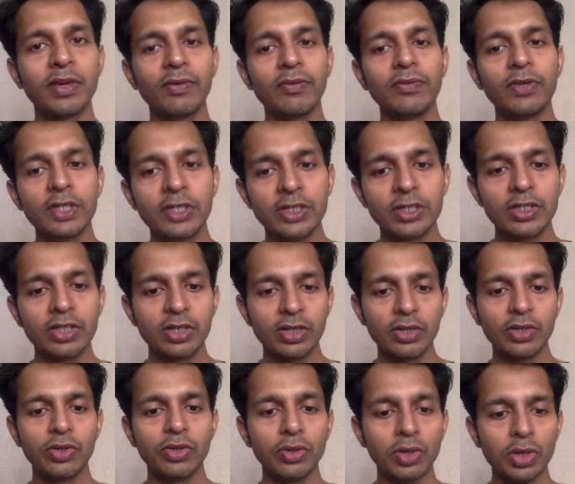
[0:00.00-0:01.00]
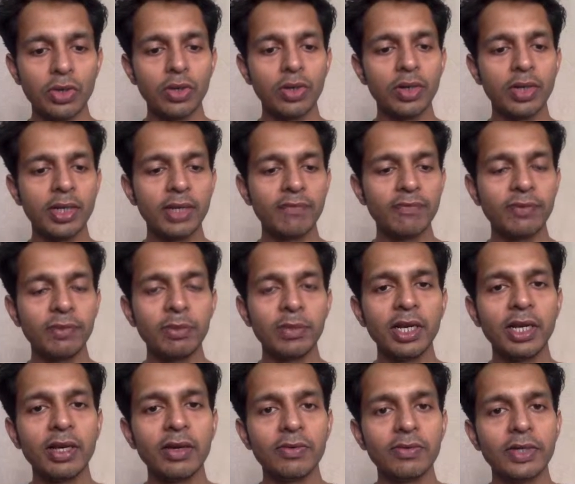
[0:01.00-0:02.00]
which you are already
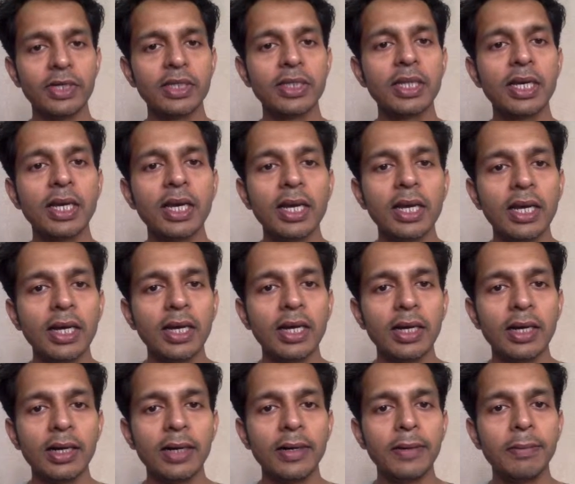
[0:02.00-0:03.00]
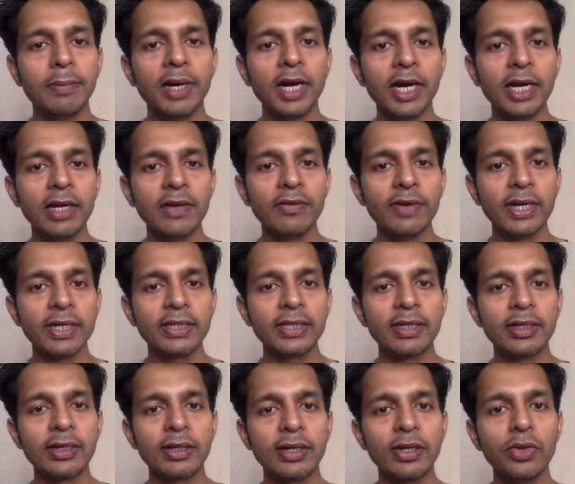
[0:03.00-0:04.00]
familiar with, I have
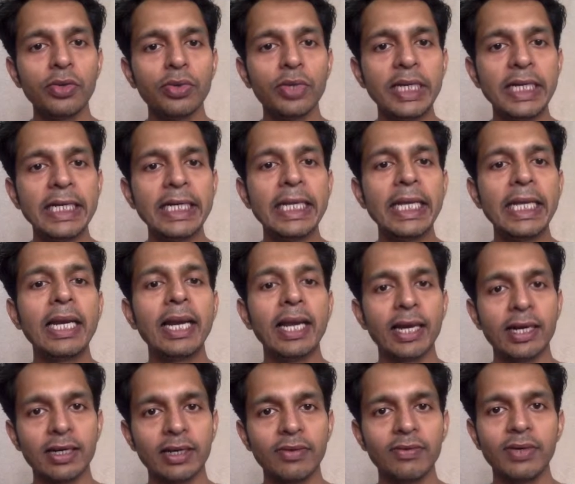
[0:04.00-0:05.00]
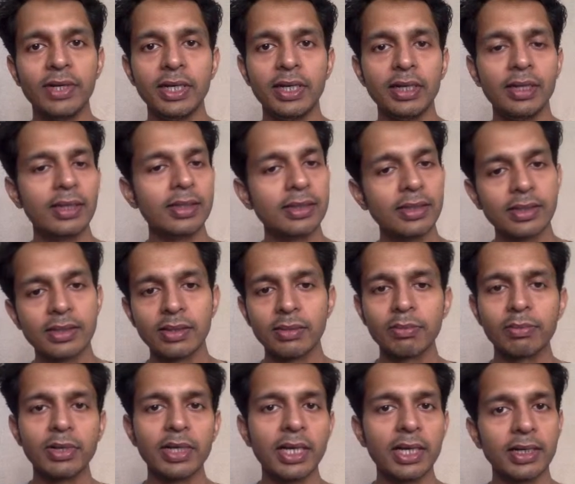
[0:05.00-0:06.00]
added a new detail activity. It's a
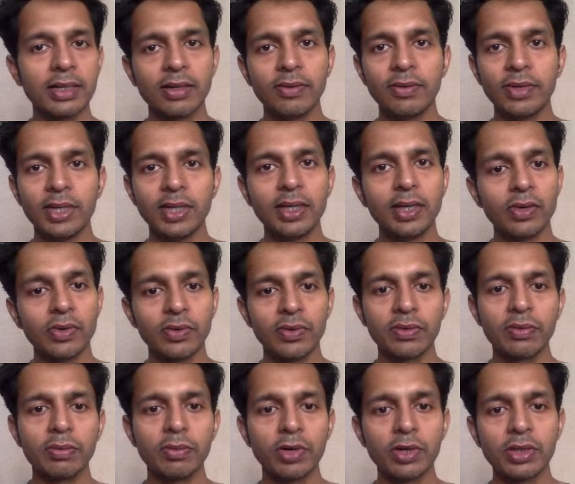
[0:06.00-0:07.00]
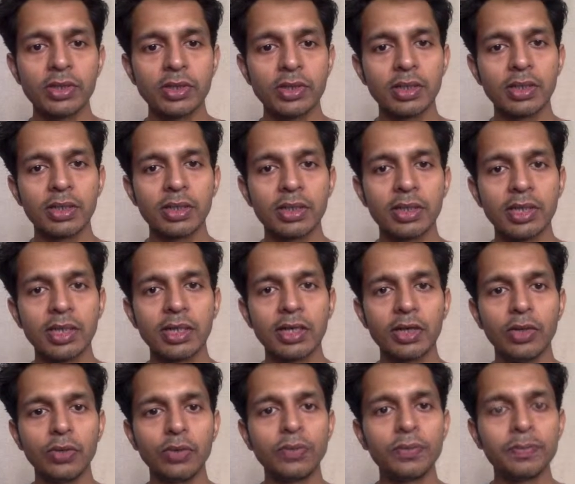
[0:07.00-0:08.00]
simple activity out of the box, nothing
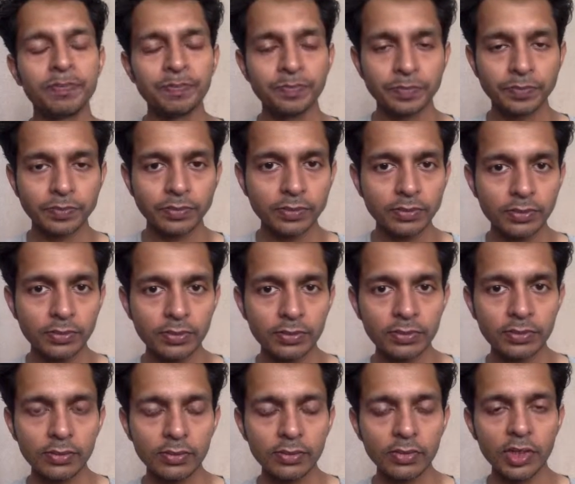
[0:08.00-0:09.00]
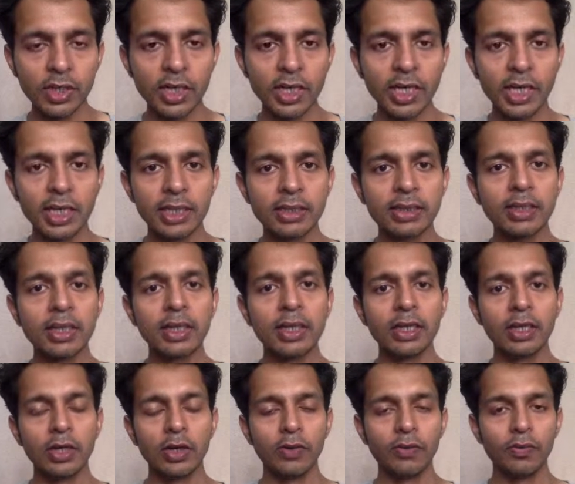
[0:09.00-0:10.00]
new. And
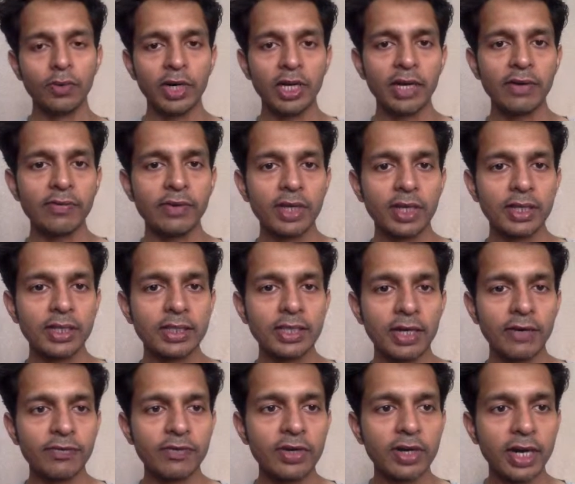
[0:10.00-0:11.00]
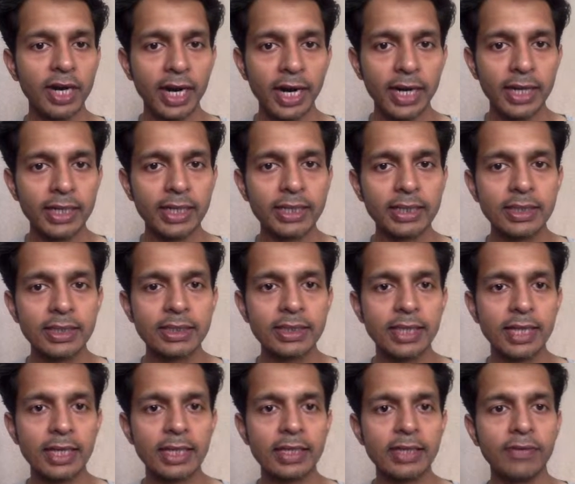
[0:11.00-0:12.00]
what I've done is, after adding this
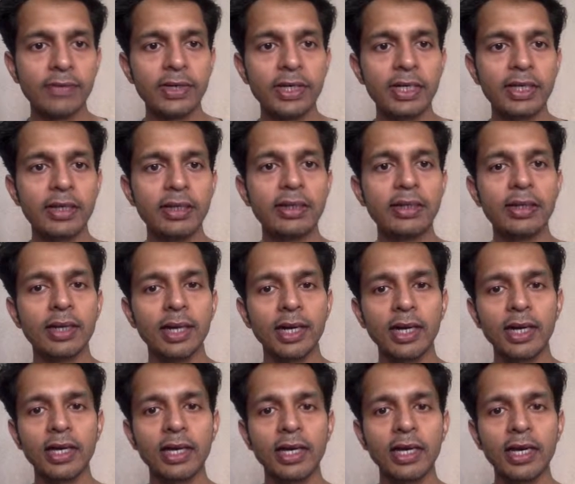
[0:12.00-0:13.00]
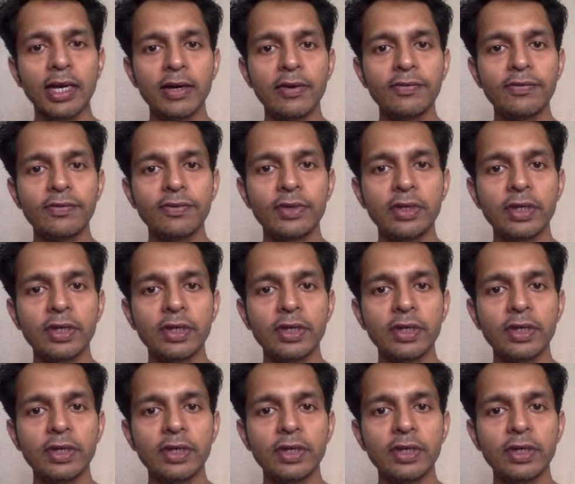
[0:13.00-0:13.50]
activity, I have